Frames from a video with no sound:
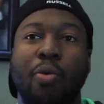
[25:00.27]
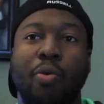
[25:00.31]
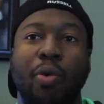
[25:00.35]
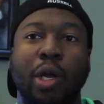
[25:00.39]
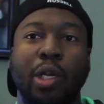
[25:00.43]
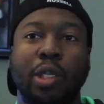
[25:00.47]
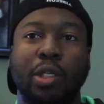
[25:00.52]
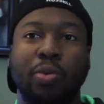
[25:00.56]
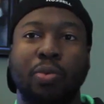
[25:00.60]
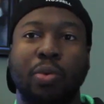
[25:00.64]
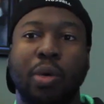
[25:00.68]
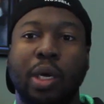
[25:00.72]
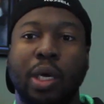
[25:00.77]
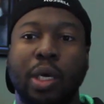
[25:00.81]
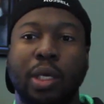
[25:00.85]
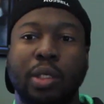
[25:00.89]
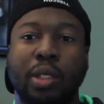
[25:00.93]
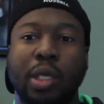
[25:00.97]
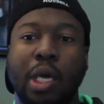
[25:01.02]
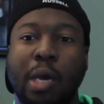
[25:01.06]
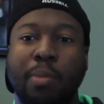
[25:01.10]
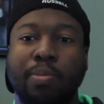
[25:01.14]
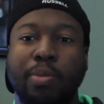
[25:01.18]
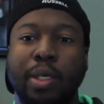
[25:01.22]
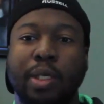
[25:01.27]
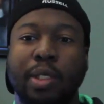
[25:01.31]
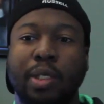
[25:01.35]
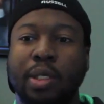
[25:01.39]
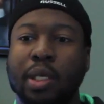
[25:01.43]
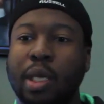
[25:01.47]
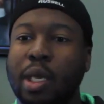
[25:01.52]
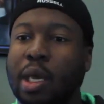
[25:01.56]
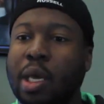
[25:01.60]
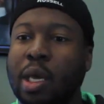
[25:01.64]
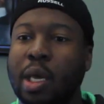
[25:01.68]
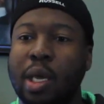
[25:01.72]
once was.
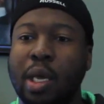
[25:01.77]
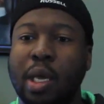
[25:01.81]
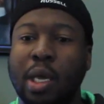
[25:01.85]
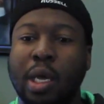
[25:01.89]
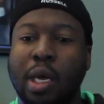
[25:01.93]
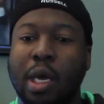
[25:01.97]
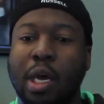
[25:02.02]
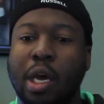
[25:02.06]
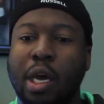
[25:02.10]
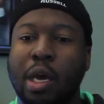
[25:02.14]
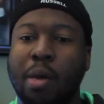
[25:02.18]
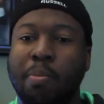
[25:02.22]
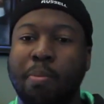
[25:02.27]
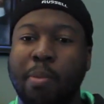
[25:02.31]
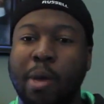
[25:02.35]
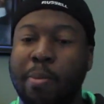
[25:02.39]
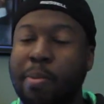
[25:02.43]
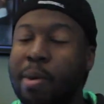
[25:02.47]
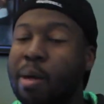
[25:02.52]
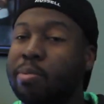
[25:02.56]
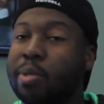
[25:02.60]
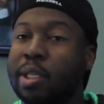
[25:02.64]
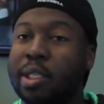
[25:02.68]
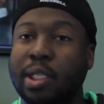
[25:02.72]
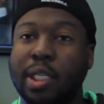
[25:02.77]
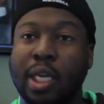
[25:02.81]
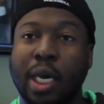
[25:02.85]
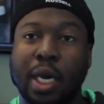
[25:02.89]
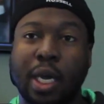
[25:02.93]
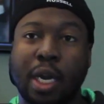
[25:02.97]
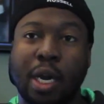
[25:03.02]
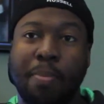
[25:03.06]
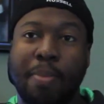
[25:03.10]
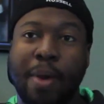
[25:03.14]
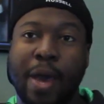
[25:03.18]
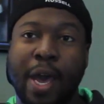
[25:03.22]
Maybe I'm just stuck
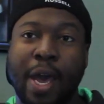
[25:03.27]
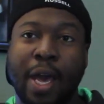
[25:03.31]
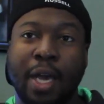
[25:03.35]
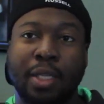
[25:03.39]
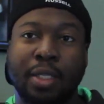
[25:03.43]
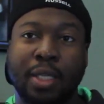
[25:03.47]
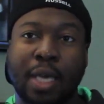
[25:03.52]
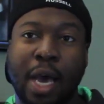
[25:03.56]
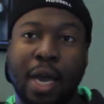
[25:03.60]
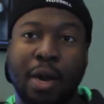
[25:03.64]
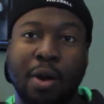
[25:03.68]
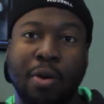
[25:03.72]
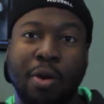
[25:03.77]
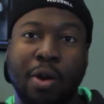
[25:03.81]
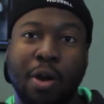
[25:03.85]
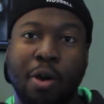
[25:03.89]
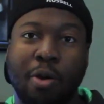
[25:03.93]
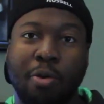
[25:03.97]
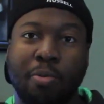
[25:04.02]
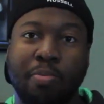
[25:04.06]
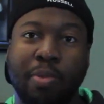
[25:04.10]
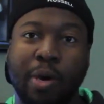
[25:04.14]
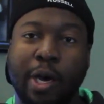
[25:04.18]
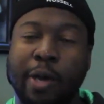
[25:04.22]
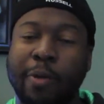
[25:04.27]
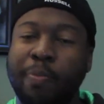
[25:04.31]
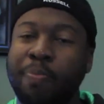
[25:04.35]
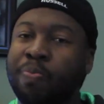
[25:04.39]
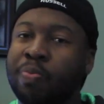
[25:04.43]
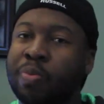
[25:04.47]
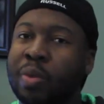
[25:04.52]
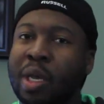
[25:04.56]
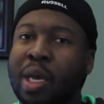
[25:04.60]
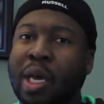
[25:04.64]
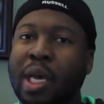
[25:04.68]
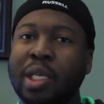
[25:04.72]
in the past. I don't know. But
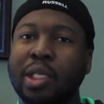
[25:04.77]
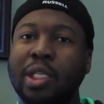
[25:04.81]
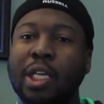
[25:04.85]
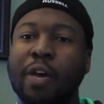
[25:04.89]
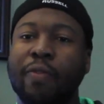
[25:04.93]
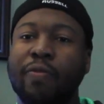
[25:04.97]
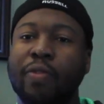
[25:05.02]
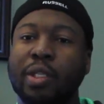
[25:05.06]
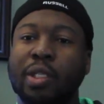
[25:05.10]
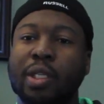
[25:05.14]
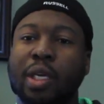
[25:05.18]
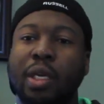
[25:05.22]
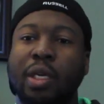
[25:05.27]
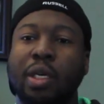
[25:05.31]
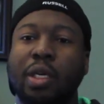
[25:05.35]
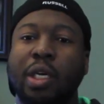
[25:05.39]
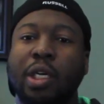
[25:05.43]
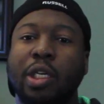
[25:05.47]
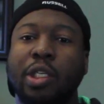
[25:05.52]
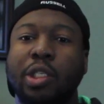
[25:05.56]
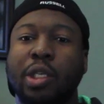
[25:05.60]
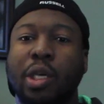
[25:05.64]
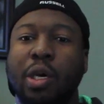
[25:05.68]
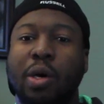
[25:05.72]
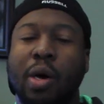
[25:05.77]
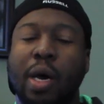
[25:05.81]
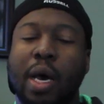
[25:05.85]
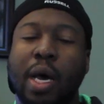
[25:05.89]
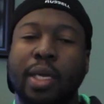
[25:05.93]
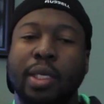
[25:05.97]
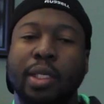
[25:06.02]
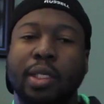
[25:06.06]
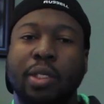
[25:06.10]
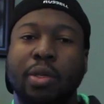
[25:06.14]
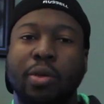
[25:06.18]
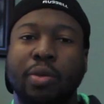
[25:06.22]
It's definitely still a good show. I
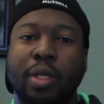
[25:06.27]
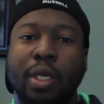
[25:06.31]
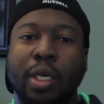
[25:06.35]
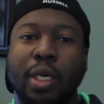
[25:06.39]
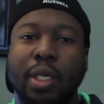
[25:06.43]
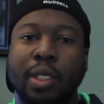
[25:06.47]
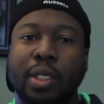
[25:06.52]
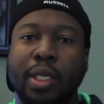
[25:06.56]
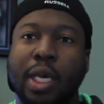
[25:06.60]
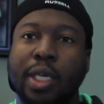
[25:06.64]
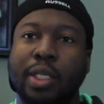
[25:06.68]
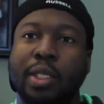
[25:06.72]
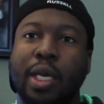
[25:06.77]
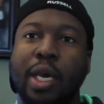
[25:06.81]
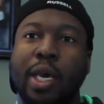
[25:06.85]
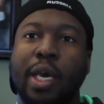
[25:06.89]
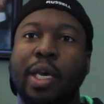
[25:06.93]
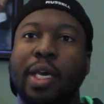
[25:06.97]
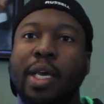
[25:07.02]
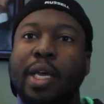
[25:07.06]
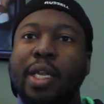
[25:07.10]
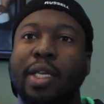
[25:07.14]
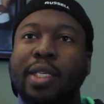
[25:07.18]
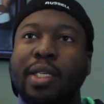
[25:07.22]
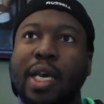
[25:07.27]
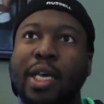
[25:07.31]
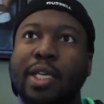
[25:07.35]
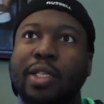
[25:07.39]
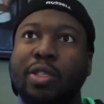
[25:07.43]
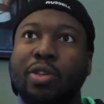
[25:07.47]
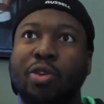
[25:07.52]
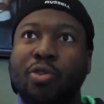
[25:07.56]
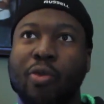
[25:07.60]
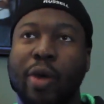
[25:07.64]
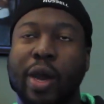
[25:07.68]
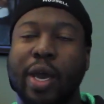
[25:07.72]
just don't think it is as
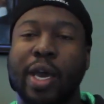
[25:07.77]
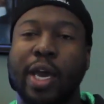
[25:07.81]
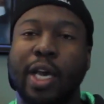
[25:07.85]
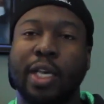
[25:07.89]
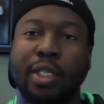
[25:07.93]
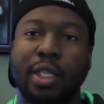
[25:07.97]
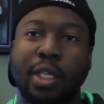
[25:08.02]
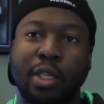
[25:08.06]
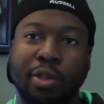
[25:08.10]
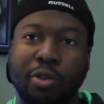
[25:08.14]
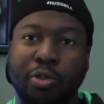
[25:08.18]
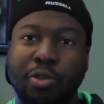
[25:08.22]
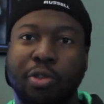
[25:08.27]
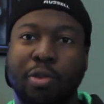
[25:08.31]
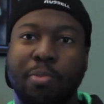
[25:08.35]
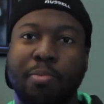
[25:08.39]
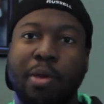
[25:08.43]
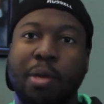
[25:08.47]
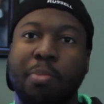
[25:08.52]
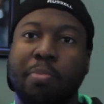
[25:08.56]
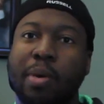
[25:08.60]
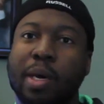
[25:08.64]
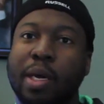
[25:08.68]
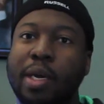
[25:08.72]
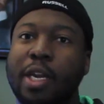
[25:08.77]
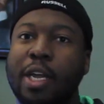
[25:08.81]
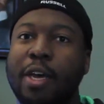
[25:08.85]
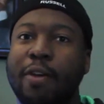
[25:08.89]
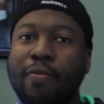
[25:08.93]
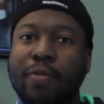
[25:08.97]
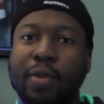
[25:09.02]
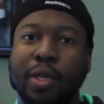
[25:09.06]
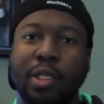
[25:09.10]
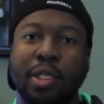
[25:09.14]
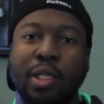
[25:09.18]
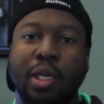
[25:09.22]
great as it used to be, but
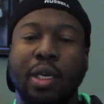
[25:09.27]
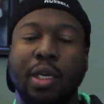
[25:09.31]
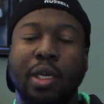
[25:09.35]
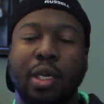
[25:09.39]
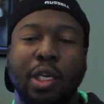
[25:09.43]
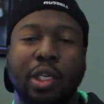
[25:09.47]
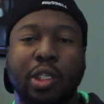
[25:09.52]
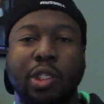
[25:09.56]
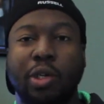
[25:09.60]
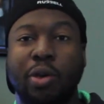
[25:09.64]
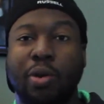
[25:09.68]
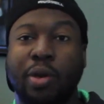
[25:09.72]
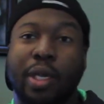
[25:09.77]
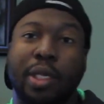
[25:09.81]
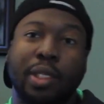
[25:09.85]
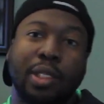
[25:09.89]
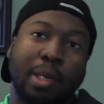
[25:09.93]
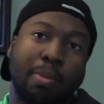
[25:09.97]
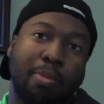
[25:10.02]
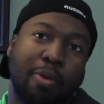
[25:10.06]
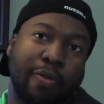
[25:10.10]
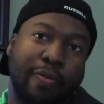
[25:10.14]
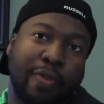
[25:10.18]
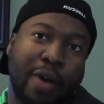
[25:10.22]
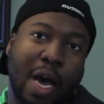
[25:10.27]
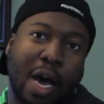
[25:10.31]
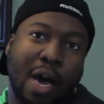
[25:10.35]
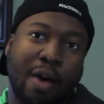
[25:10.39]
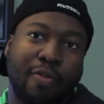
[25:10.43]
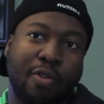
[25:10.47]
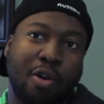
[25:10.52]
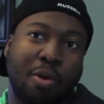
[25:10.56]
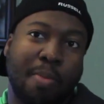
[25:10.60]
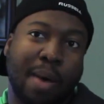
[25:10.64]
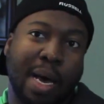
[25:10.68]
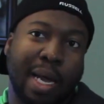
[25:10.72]
definitely still a good show, and it's number
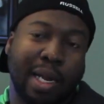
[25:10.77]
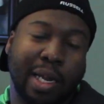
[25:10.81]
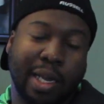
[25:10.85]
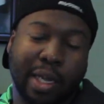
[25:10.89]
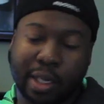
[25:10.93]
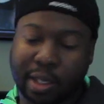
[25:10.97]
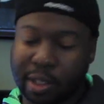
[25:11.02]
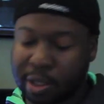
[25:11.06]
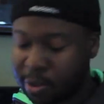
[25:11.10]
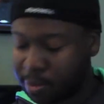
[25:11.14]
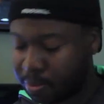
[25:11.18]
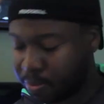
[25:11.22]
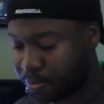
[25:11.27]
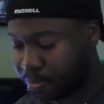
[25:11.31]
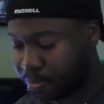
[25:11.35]
5 on my list.